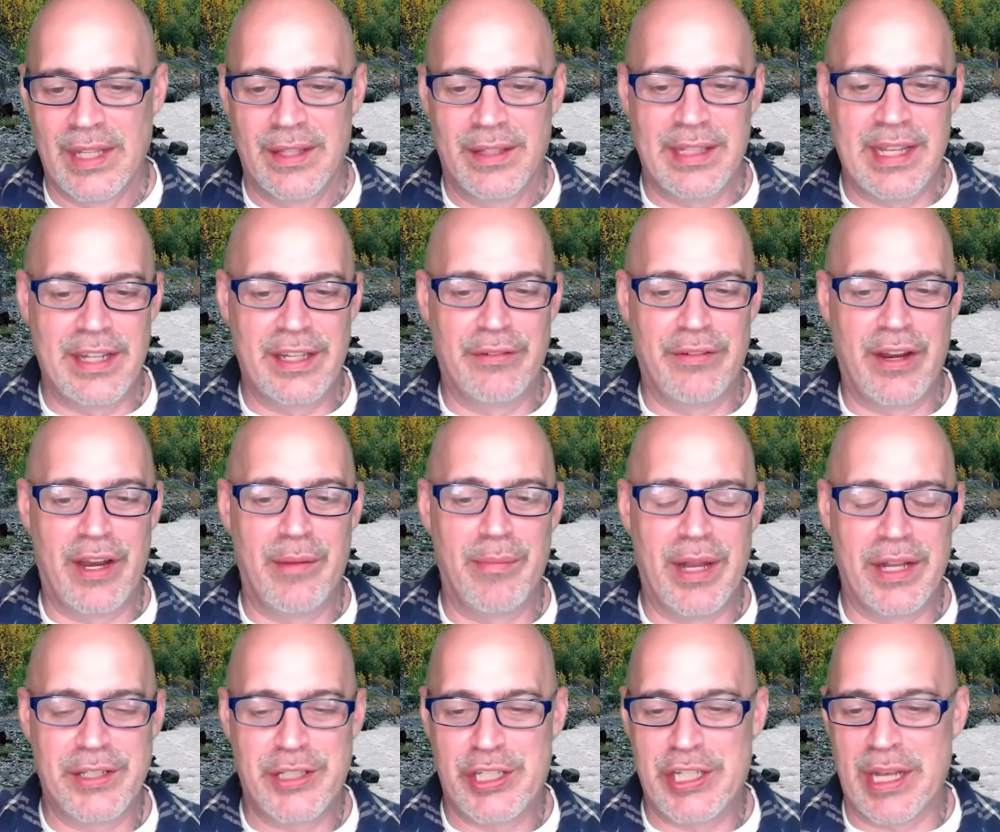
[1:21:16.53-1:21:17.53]
Thank you very
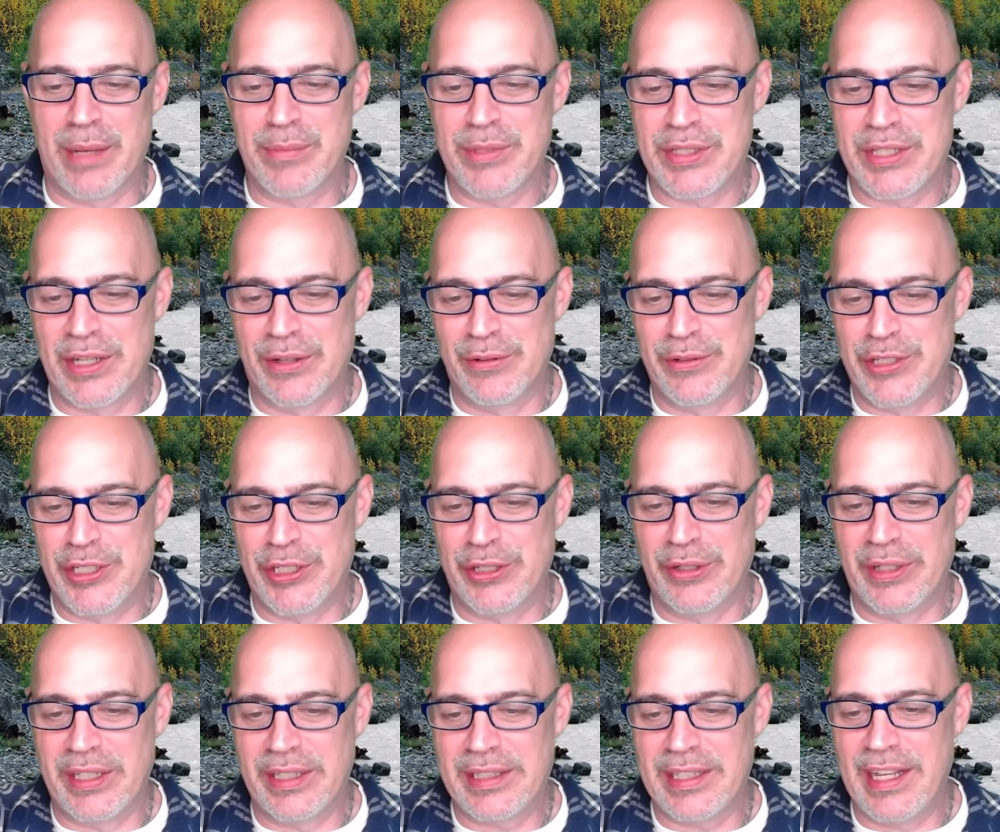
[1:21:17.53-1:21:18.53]
much, Gemstone
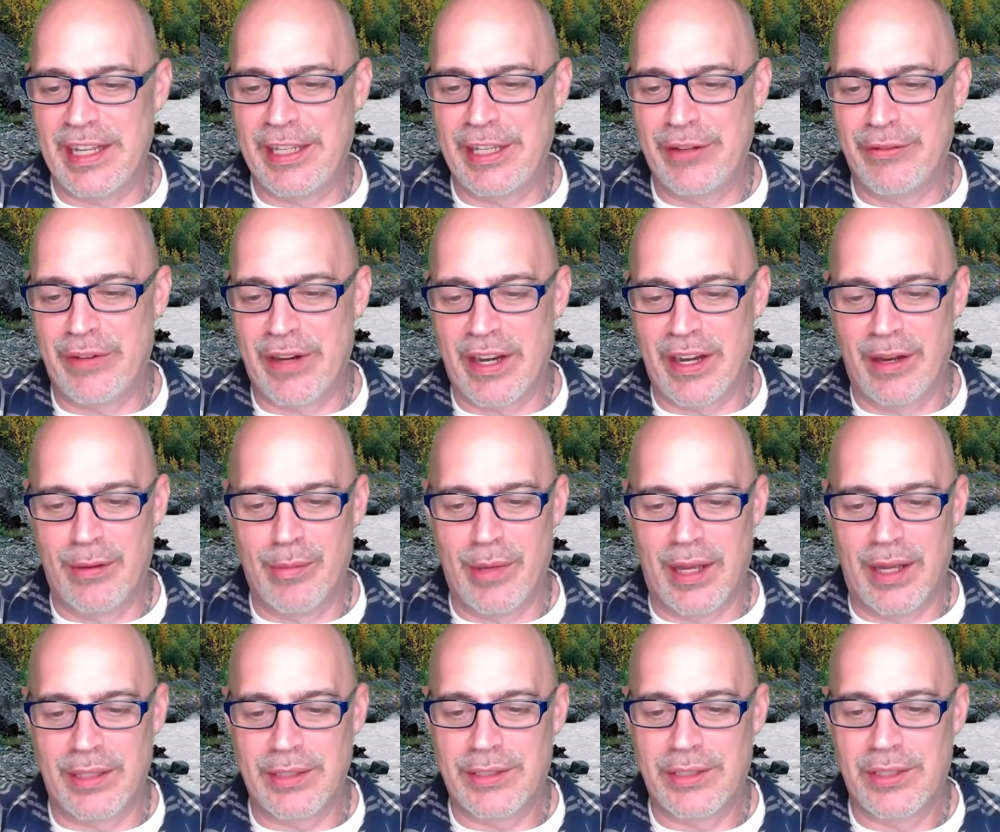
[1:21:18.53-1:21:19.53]
Judy. Thank you very
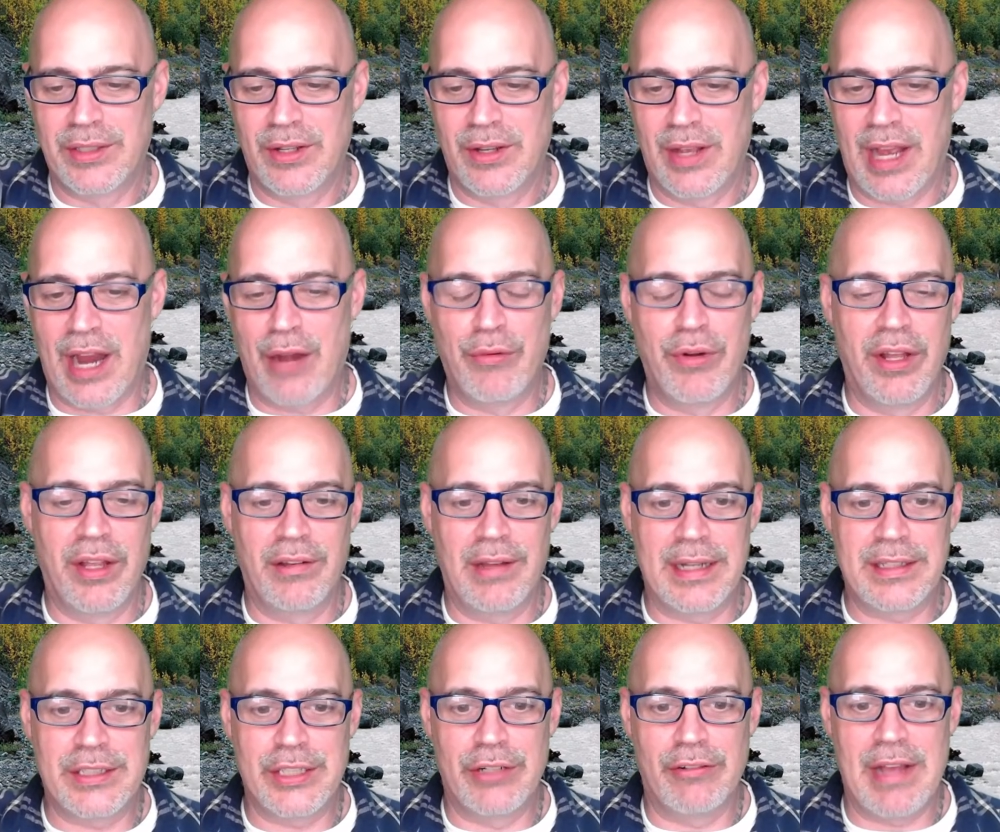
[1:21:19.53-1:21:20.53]
much. I really
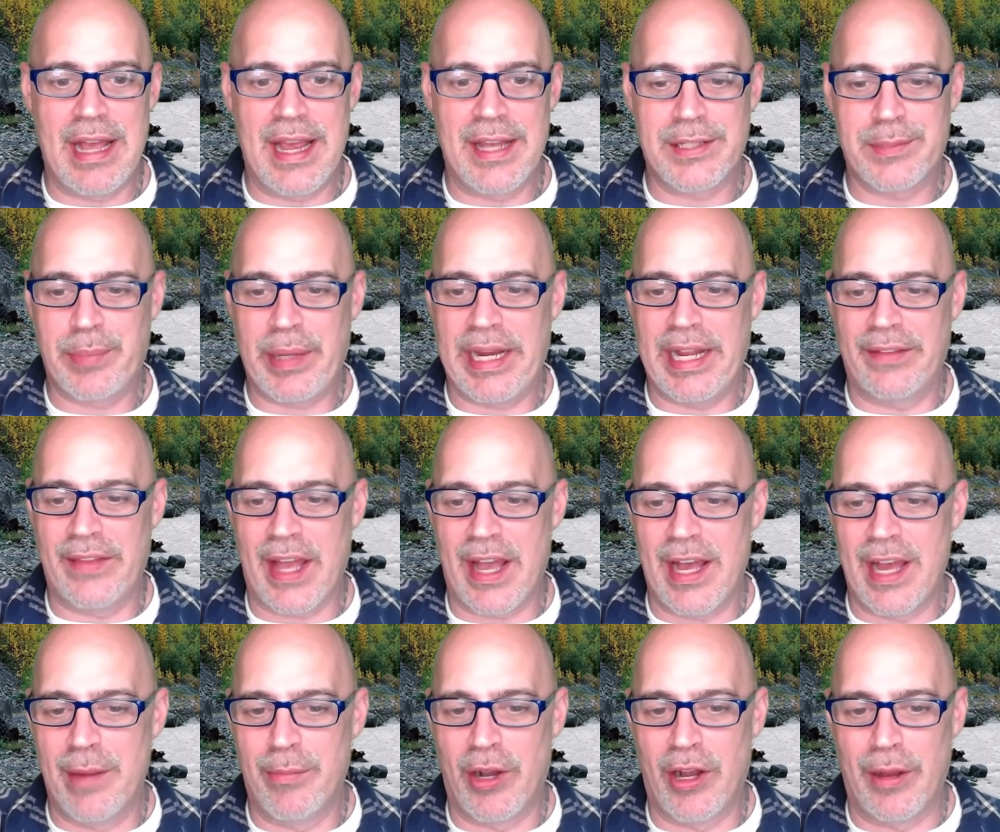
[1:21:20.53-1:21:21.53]
liked your last pan, the
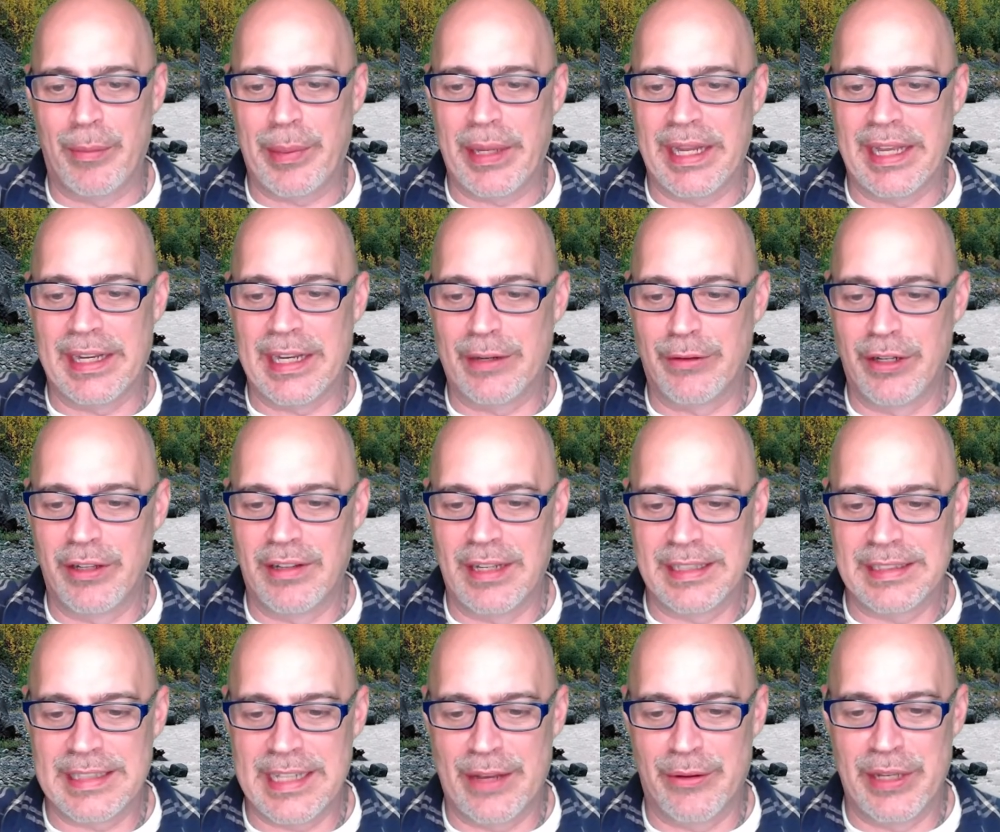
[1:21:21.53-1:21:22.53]
eyeball pan. I really
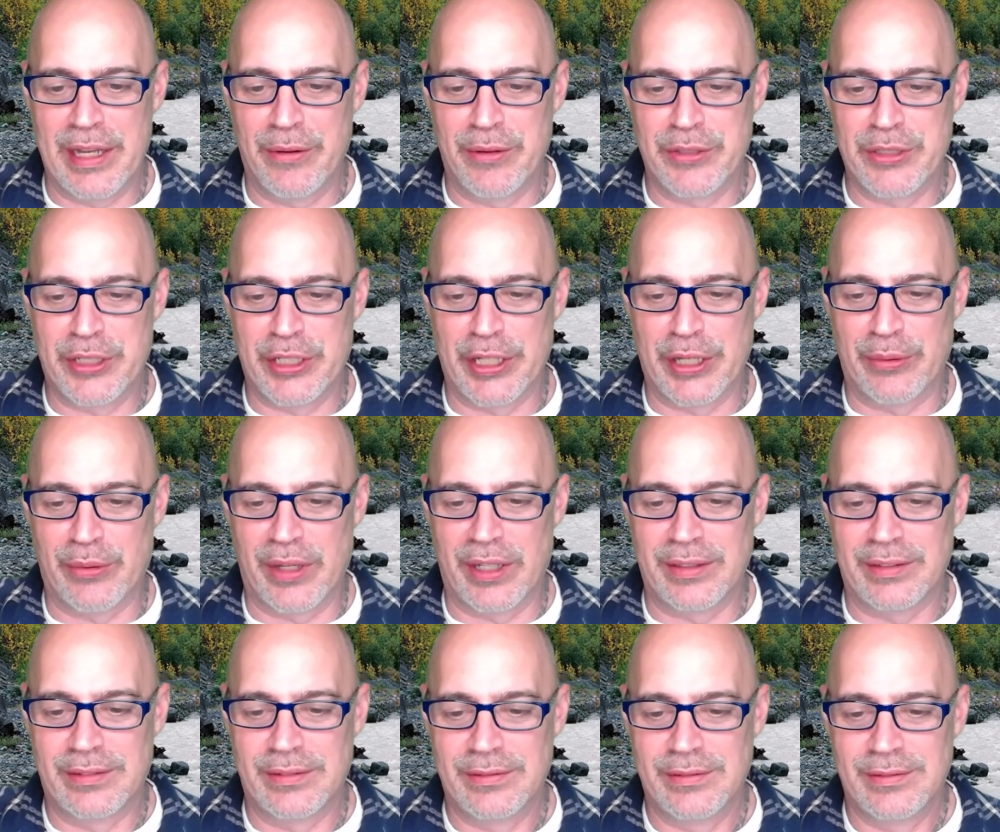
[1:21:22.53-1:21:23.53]
liked that one. That was a good one.